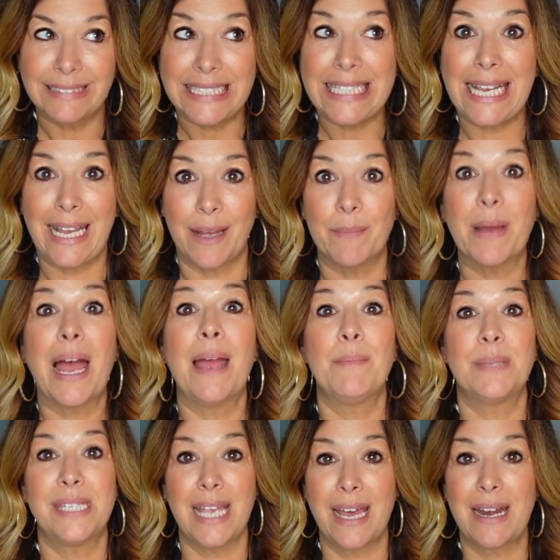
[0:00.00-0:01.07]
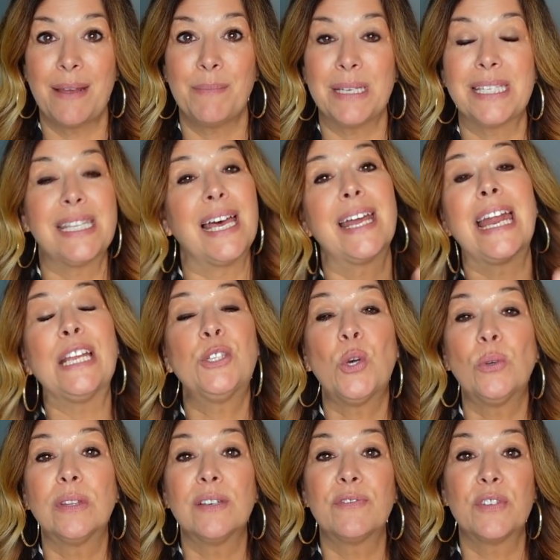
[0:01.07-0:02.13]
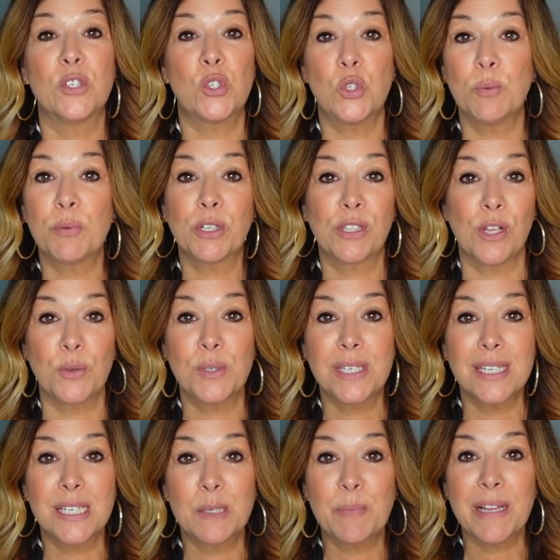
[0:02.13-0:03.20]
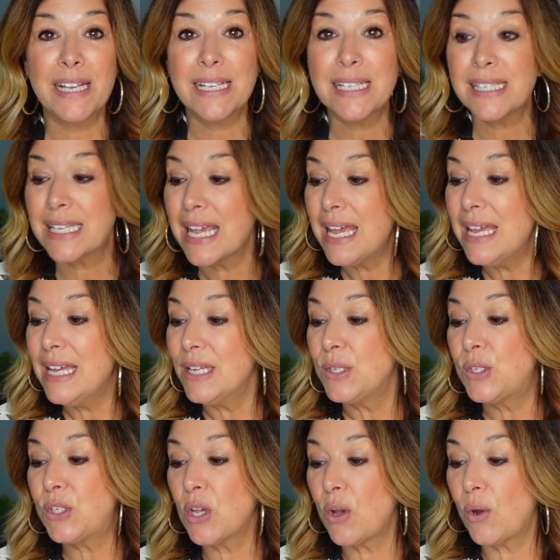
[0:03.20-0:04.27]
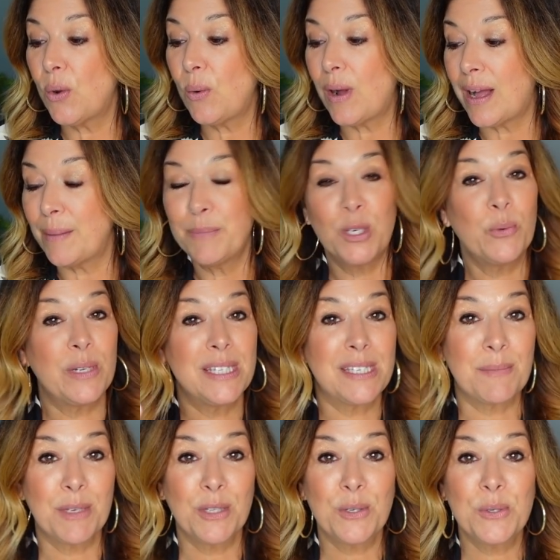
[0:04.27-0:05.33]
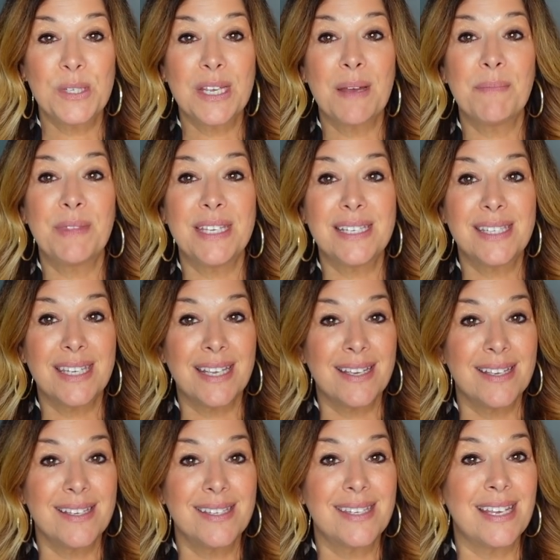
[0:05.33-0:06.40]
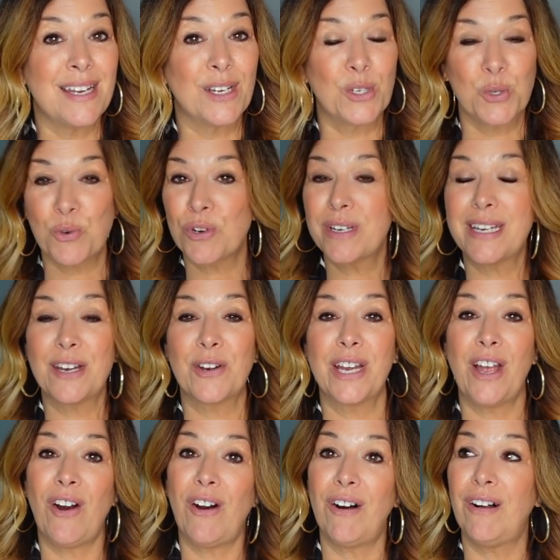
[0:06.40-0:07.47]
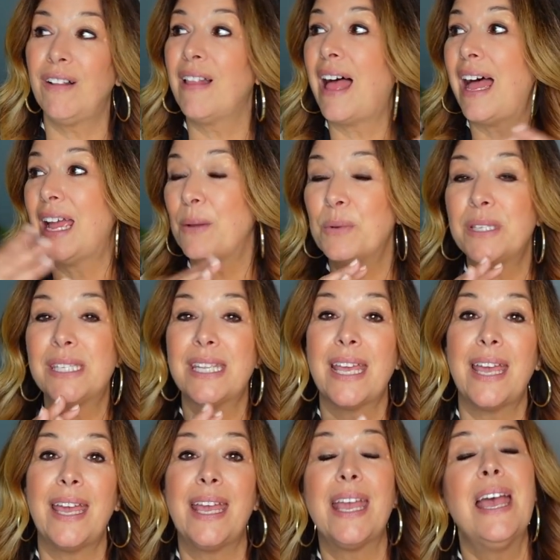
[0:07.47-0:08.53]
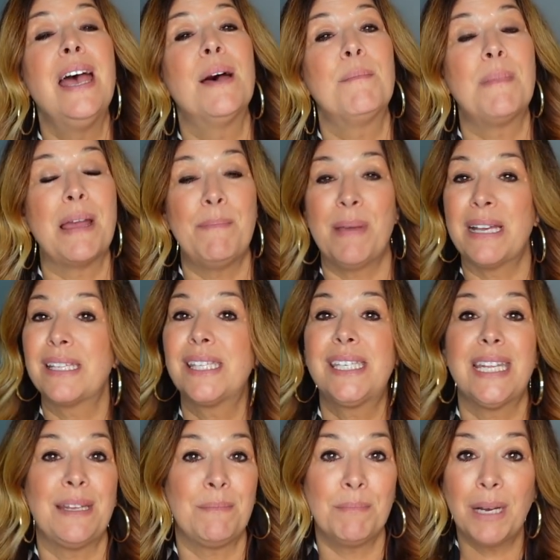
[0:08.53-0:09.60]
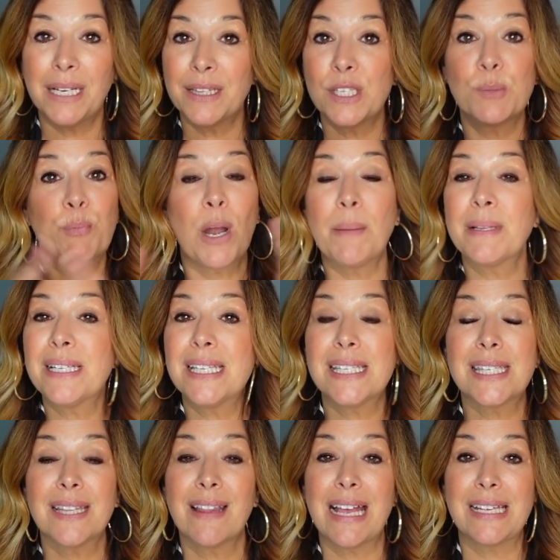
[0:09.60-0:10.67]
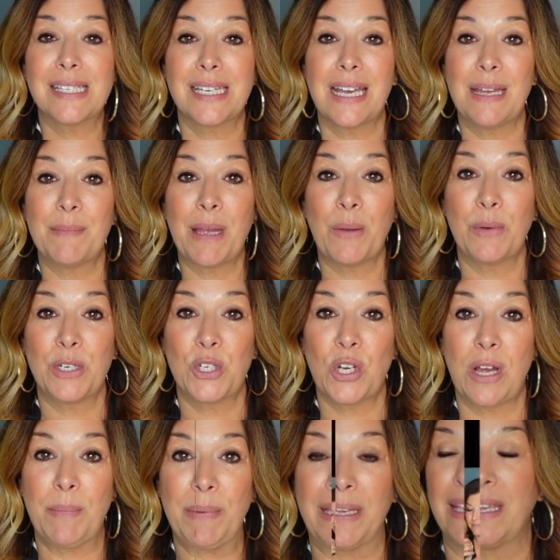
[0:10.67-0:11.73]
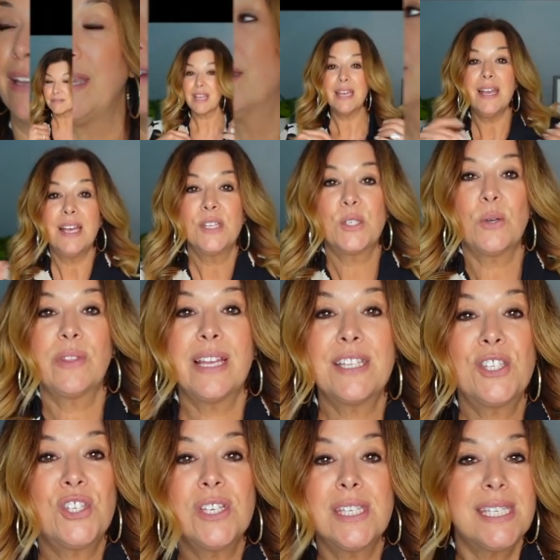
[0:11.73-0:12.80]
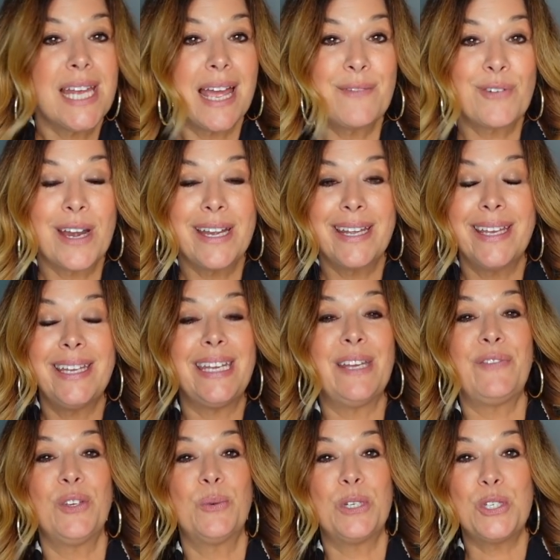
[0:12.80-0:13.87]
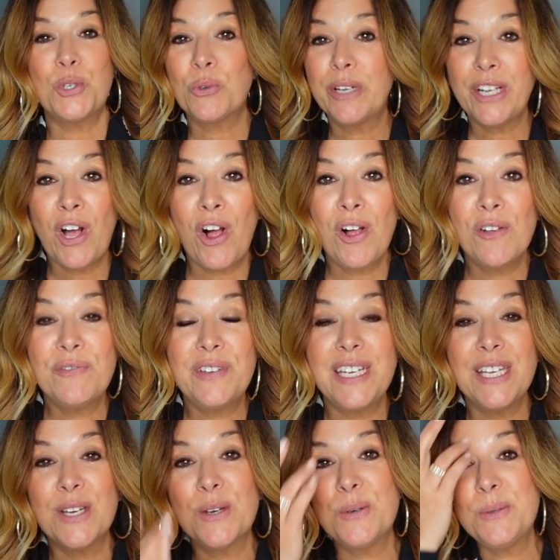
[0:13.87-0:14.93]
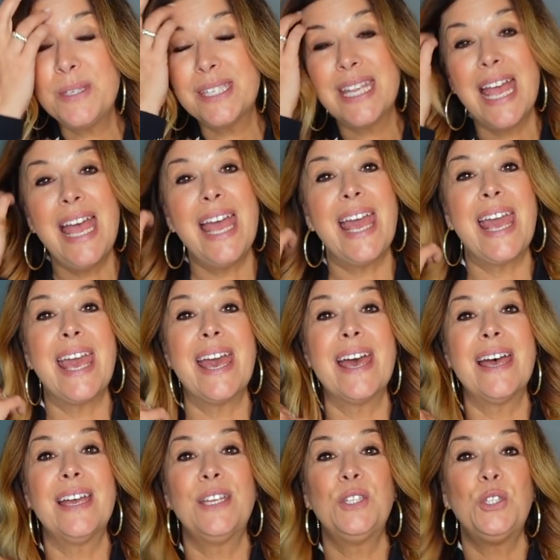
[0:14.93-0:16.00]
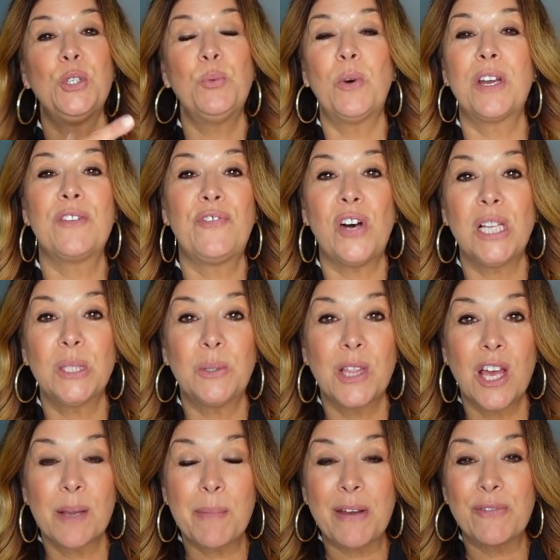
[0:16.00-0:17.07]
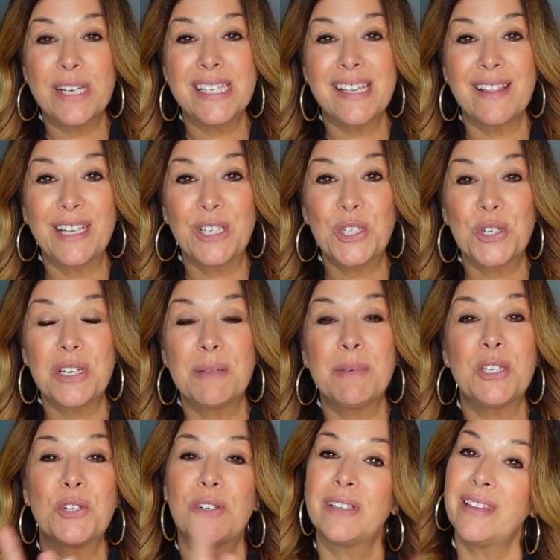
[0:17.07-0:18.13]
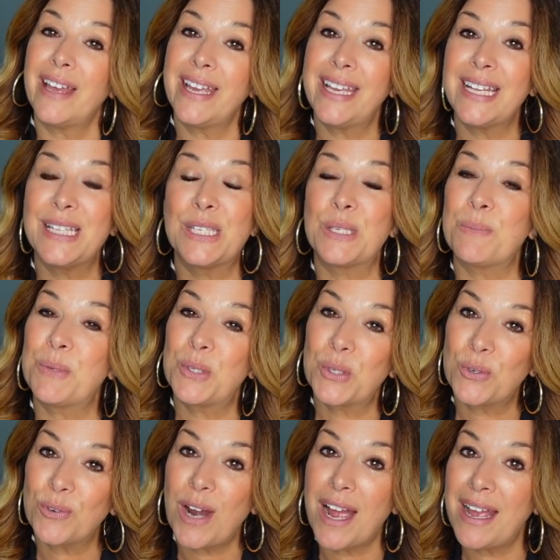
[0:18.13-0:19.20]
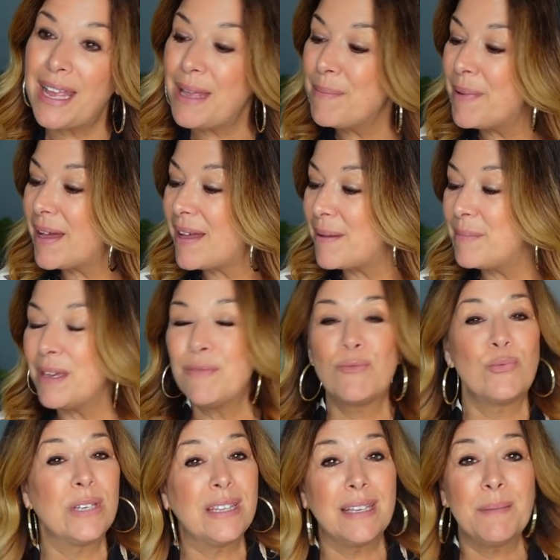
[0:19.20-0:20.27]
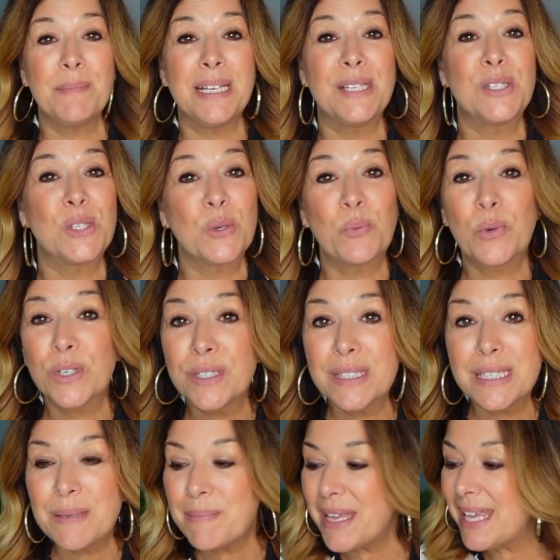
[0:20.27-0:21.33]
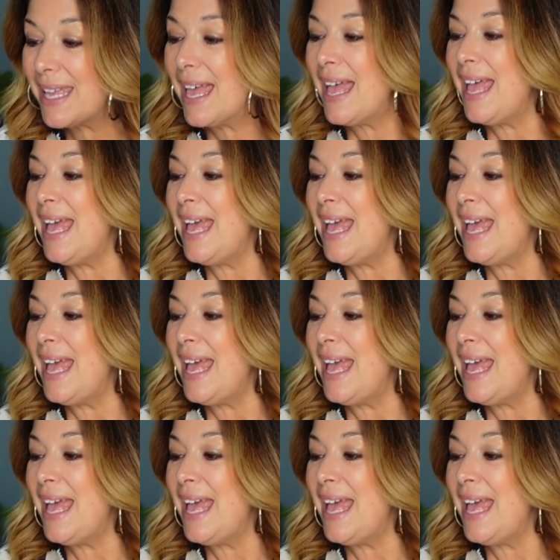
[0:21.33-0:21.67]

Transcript: Damn, I'm sad I missed that. I don't live super close to this place, so um, you win some, you lose some. This is an extraordinary haul. I would say my best in months, probably since the last time I went shopping here. So let's just dive right in. If you enjoy haul videos and you wanna follow along my reselling journey, be sure to like and subscribe. Um, it really means the world to me.